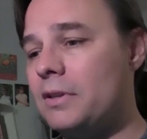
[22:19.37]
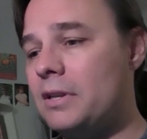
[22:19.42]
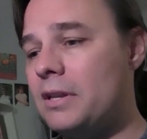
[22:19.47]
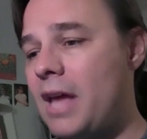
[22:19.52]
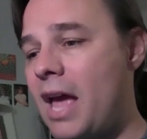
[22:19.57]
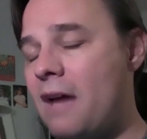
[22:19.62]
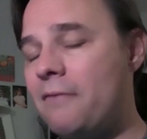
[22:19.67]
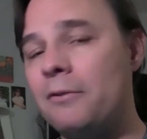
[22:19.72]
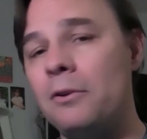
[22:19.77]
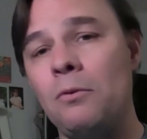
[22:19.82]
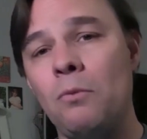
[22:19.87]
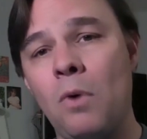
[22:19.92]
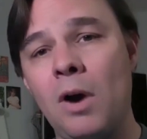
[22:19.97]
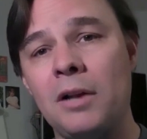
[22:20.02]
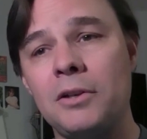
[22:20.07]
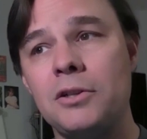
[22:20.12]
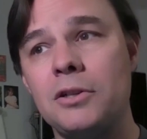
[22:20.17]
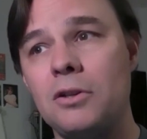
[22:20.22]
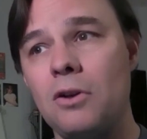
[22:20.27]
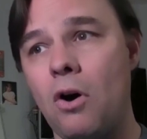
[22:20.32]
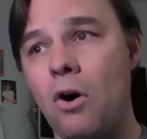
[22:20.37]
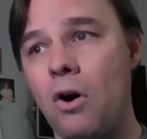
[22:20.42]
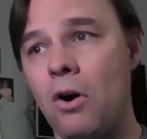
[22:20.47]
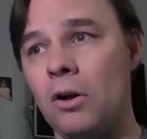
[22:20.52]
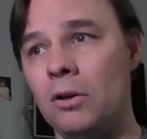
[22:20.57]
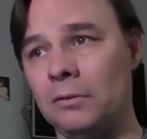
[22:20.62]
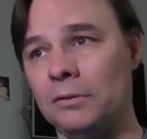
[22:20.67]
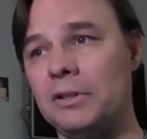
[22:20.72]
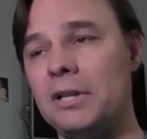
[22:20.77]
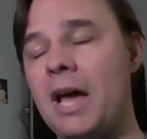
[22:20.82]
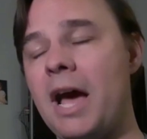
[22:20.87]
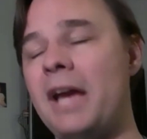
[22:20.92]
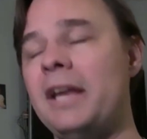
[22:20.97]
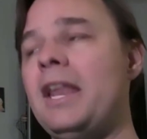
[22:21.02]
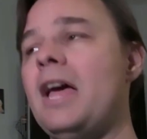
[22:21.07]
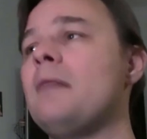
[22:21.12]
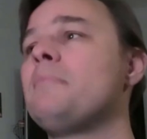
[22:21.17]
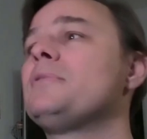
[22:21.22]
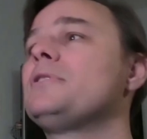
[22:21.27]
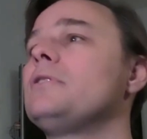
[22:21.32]
having watched all 9
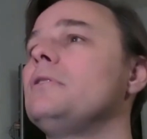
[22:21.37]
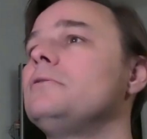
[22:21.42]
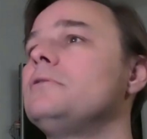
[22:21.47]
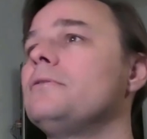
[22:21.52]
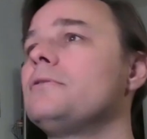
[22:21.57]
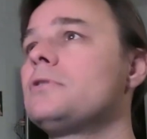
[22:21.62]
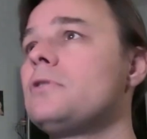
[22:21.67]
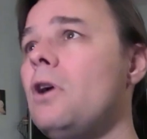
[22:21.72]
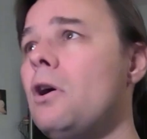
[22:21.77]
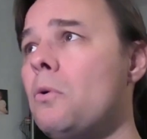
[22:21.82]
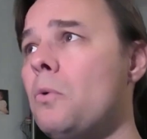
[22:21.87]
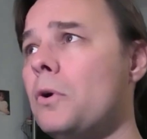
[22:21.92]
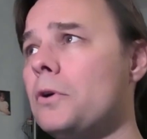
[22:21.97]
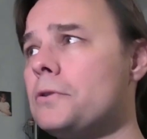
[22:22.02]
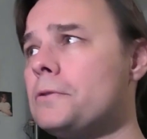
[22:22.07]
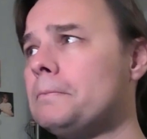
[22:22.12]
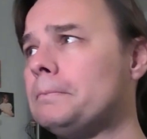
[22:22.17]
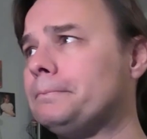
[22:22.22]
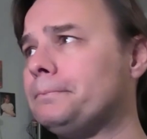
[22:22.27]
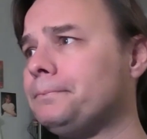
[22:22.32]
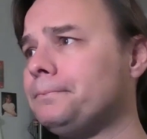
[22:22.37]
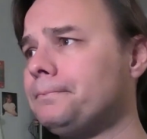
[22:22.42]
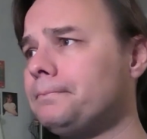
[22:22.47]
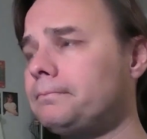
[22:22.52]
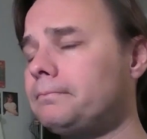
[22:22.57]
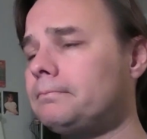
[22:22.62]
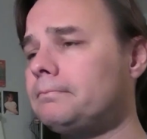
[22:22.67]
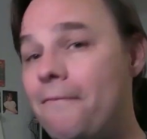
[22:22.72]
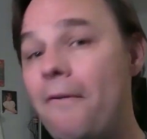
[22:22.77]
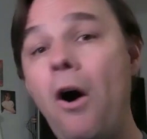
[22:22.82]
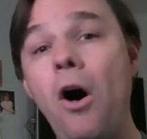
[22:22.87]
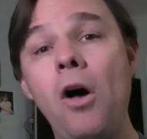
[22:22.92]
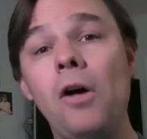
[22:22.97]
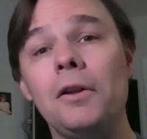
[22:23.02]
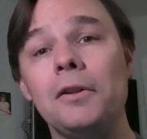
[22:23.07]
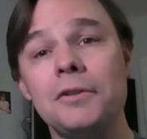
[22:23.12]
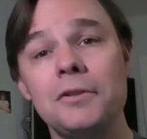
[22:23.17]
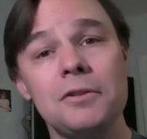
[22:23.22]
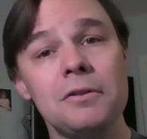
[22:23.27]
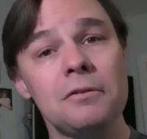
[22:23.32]
episodes of Star Wars,
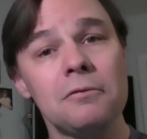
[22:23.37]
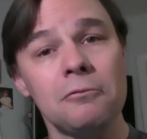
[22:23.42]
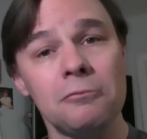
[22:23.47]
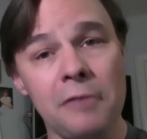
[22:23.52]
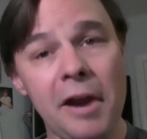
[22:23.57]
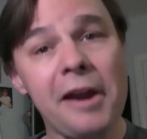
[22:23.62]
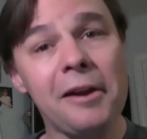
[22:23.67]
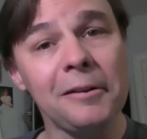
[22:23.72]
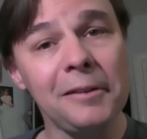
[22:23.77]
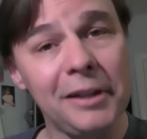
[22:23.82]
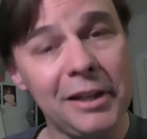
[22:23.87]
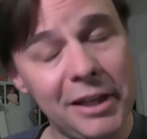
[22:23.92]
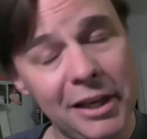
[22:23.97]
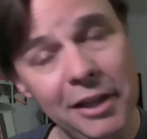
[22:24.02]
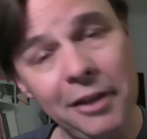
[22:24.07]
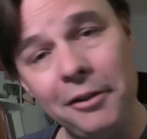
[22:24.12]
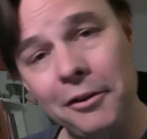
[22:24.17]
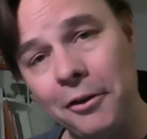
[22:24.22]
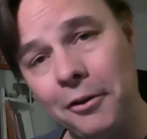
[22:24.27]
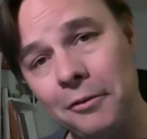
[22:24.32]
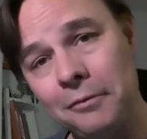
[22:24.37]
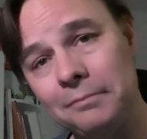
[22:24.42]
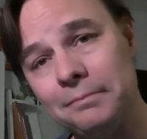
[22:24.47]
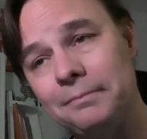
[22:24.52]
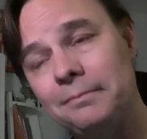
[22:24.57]
falls rarely kill you.